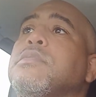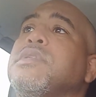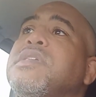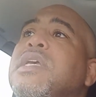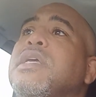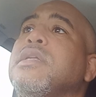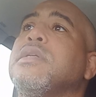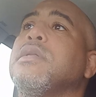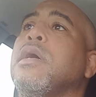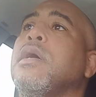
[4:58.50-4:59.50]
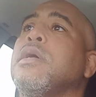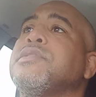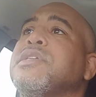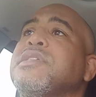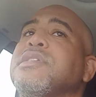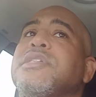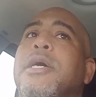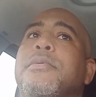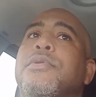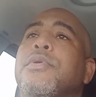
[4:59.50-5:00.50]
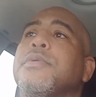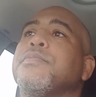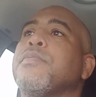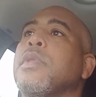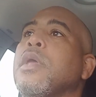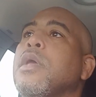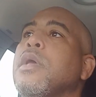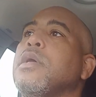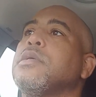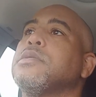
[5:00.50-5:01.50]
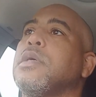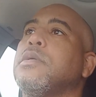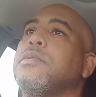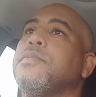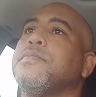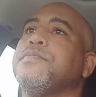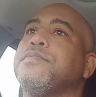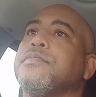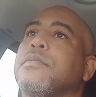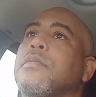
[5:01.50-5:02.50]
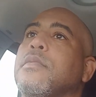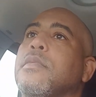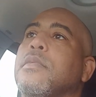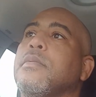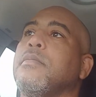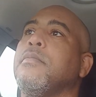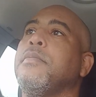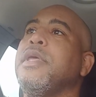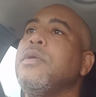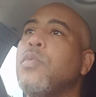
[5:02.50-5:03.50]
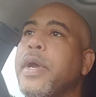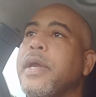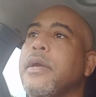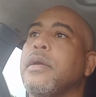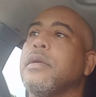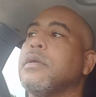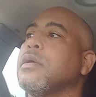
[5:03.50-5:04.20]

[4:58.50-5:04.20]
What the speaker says: sinned in Genesis chapter 3. So beware